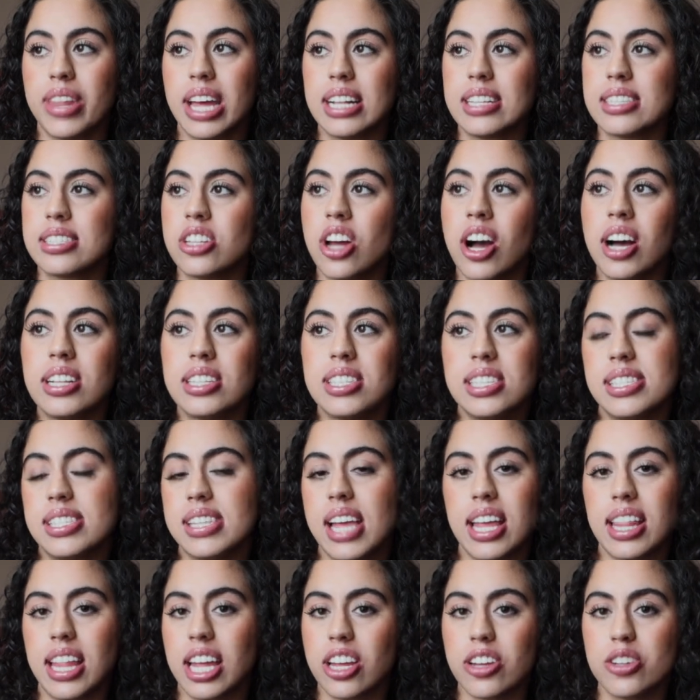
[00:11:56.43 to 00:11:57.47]
That's not to
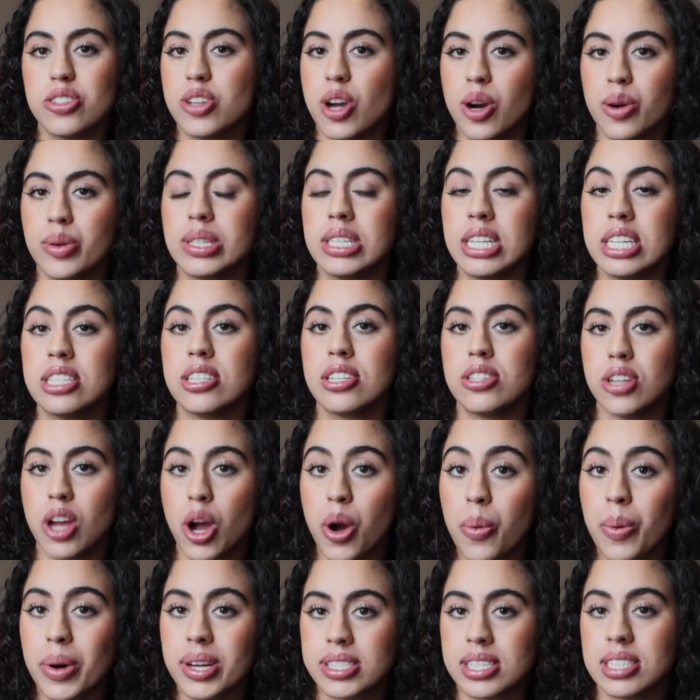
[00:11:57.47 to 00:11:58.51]
say that you don't need to
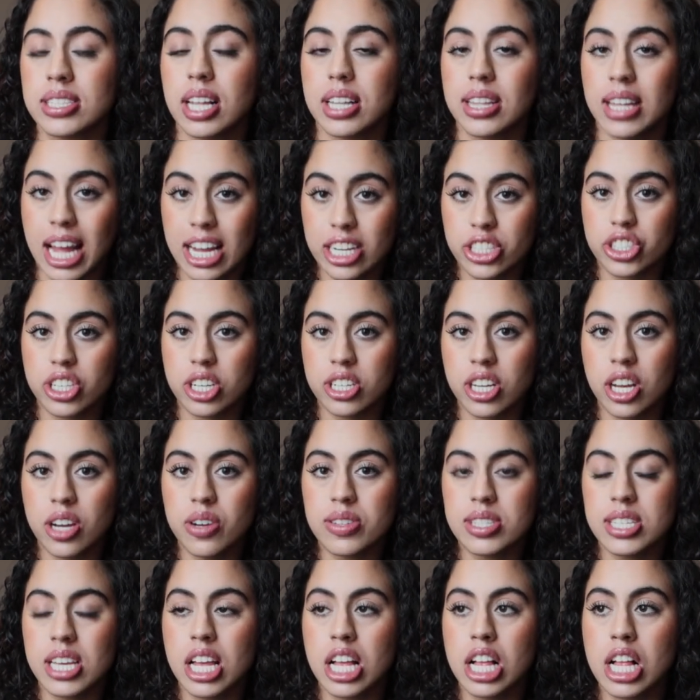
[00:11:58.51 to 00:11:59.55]
know what's in the lecture
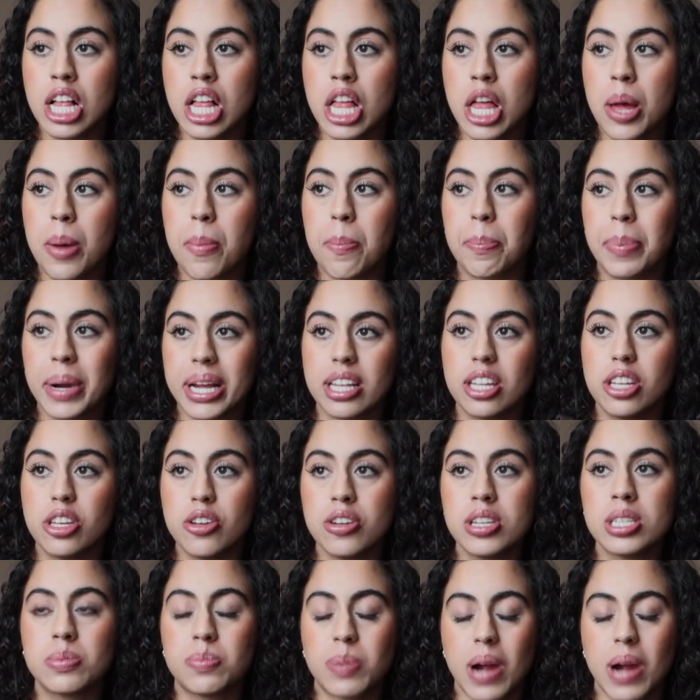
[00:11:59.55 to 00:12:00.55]
notes, but use